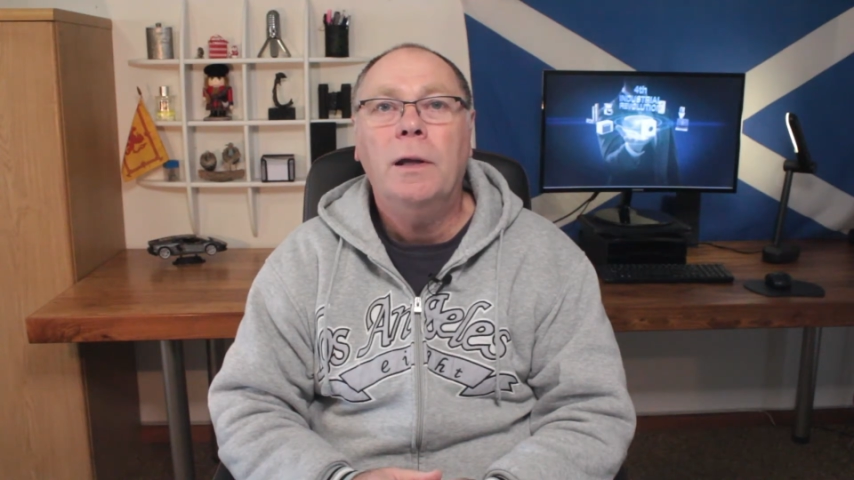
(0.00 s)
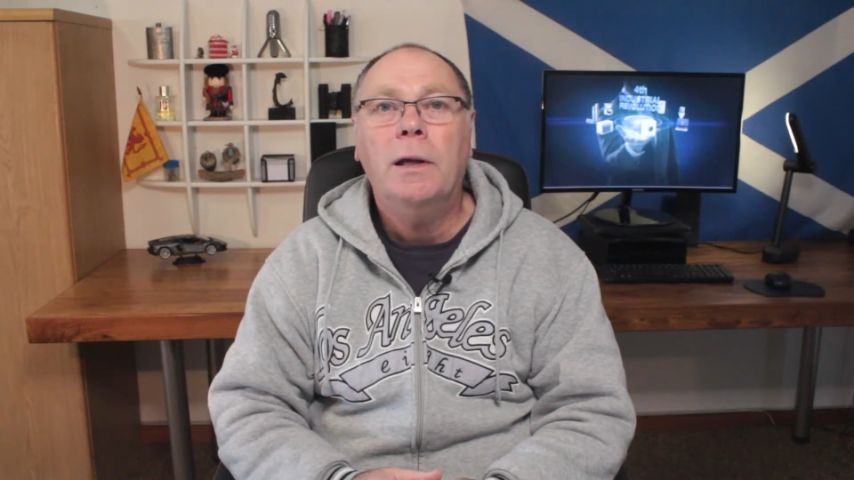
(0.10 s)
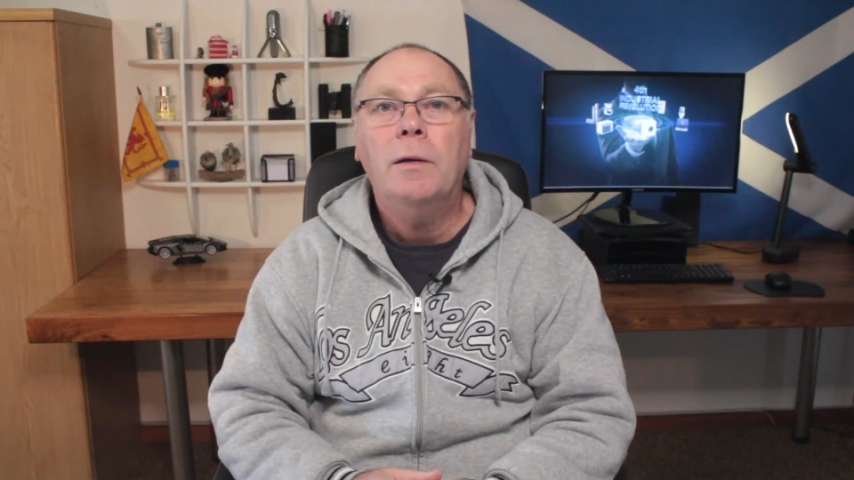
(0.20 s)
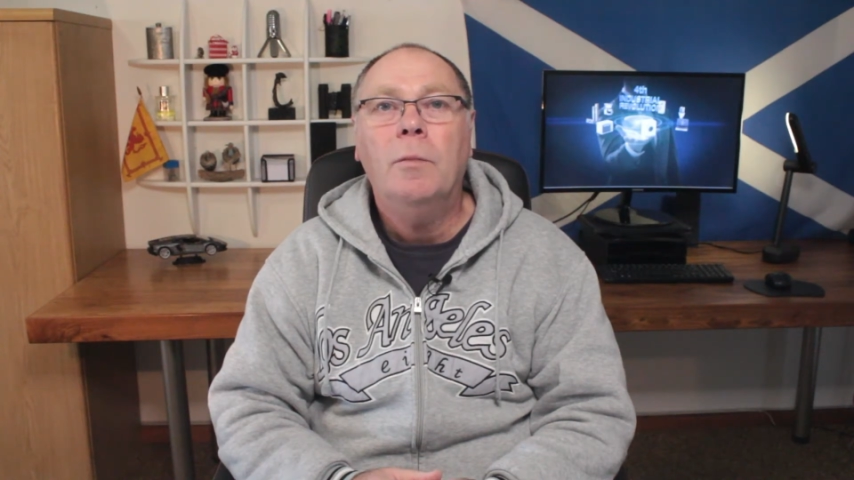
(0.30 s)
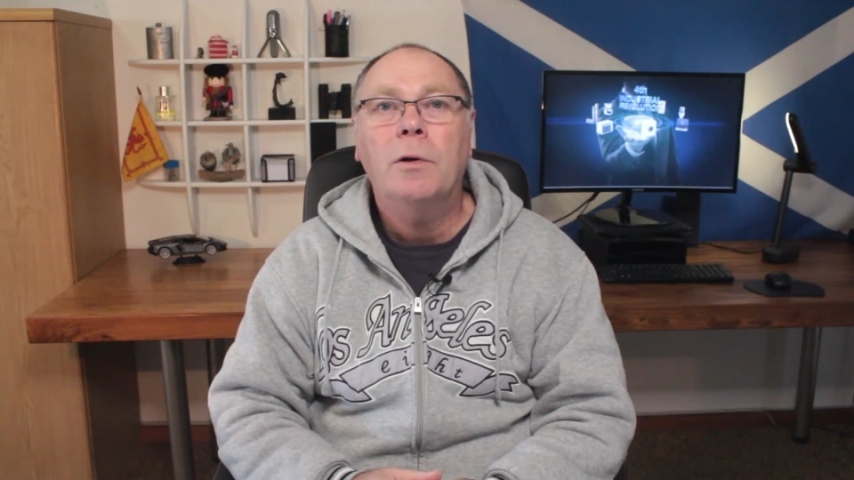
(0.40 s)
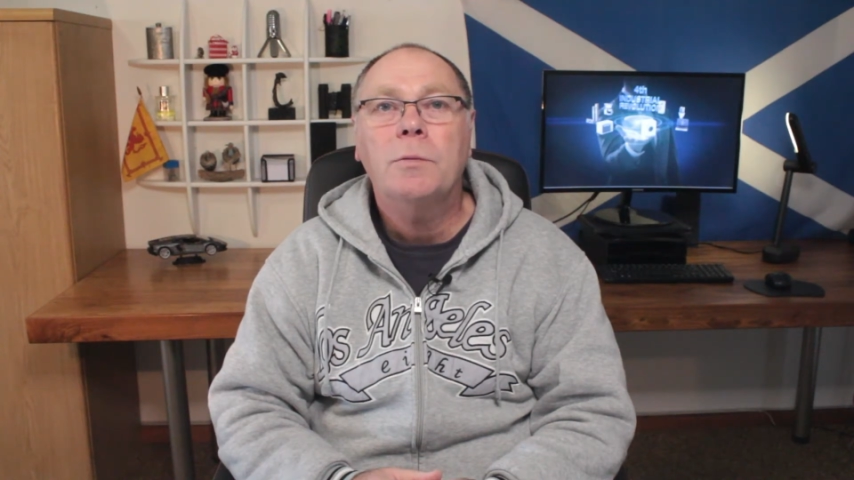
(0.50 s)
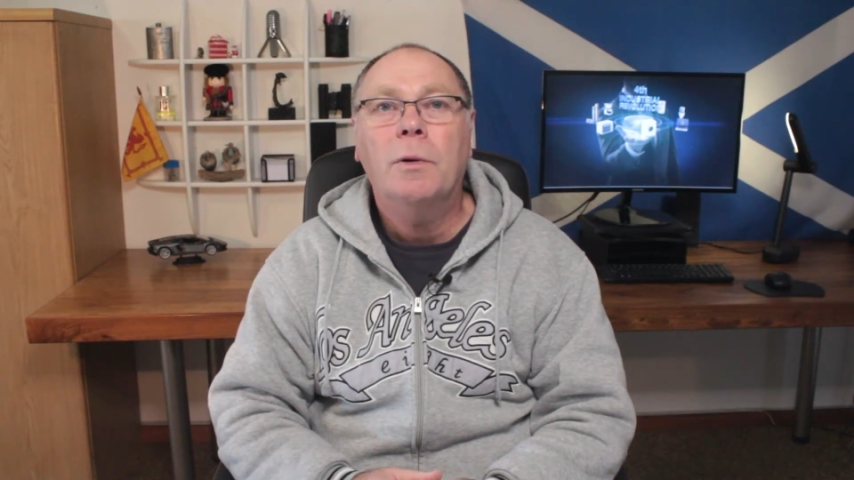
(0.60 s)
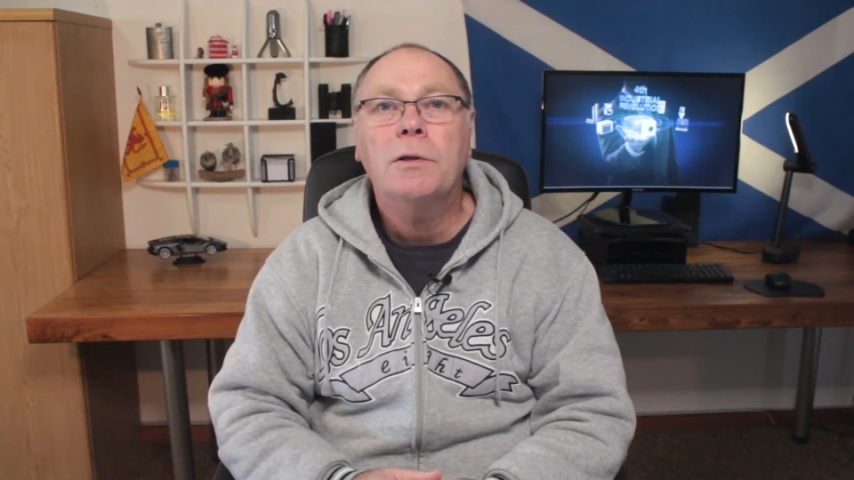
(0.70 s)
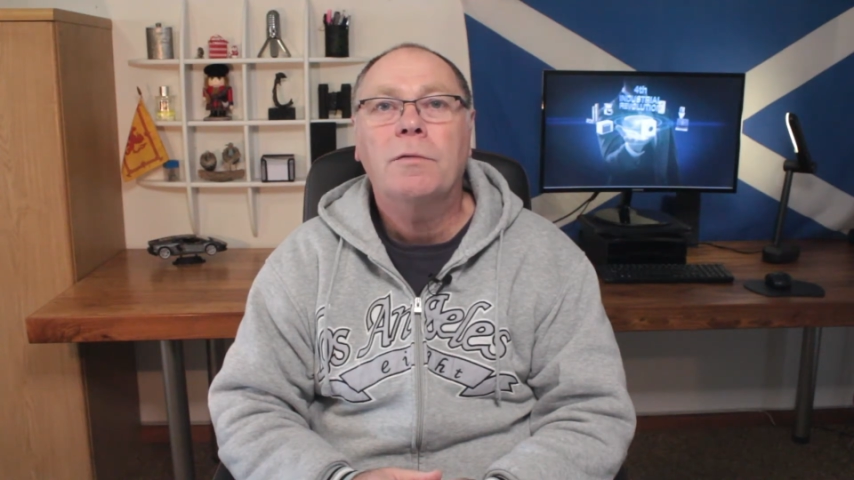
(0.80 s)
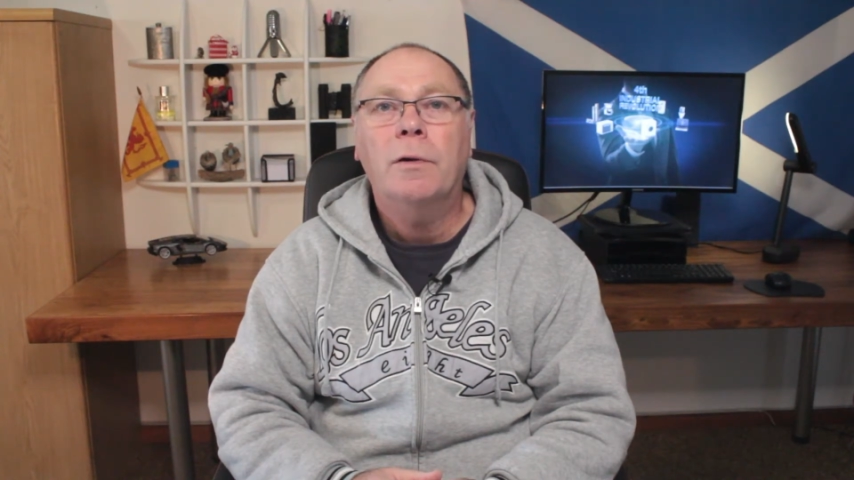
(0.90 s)
take it
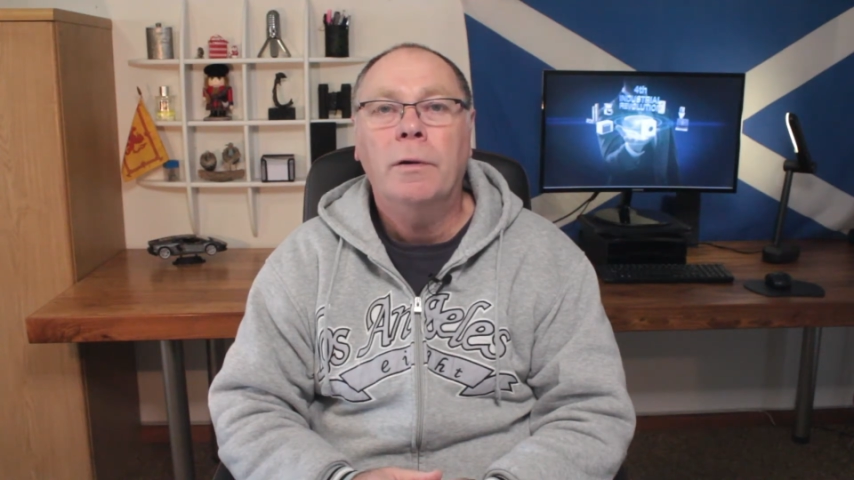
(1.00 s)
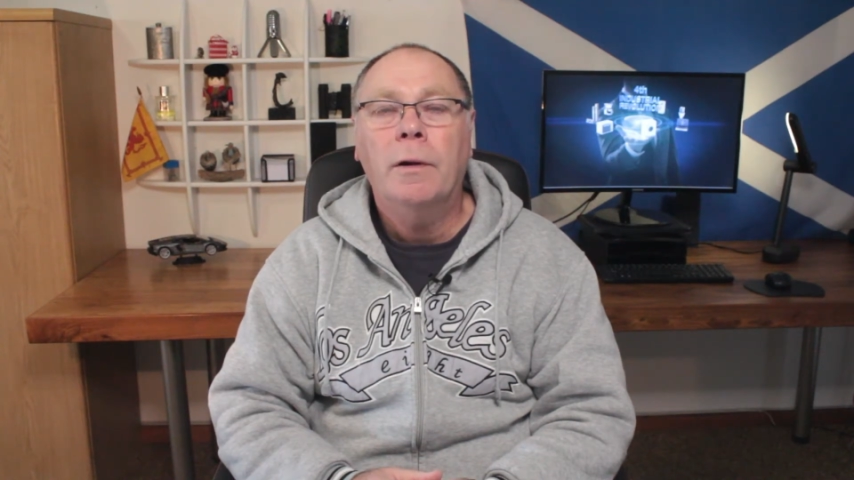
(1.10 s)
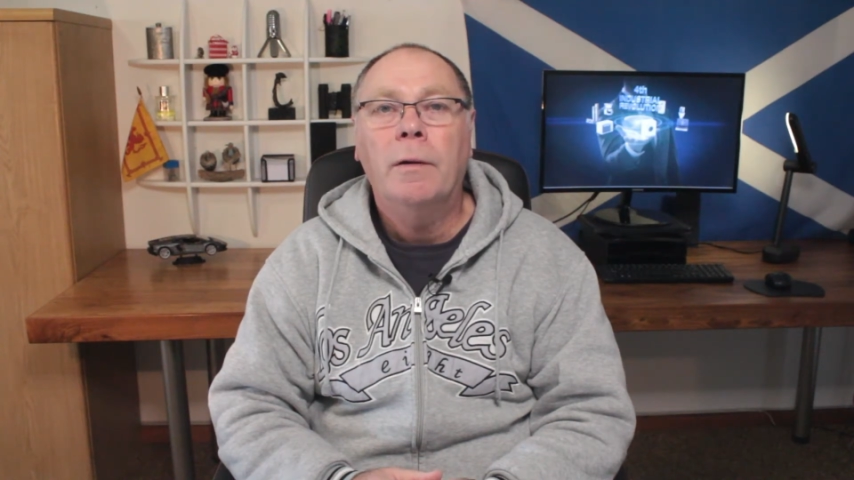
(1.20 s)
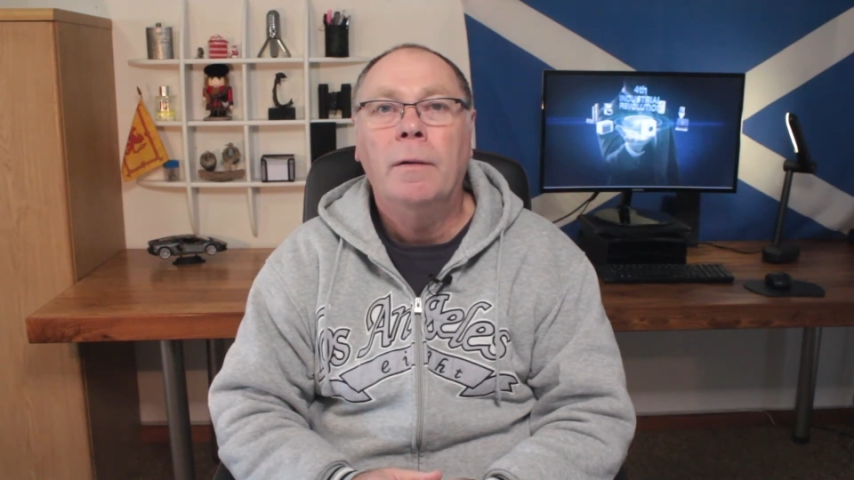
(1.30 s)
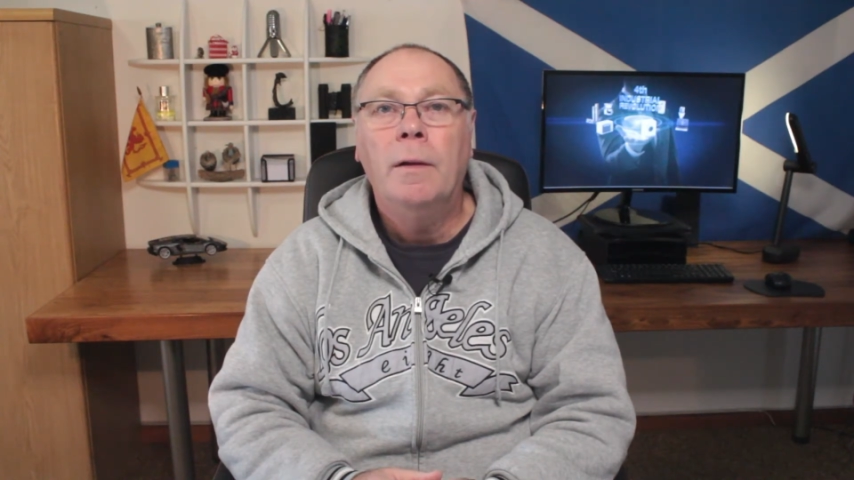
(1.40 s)
much further.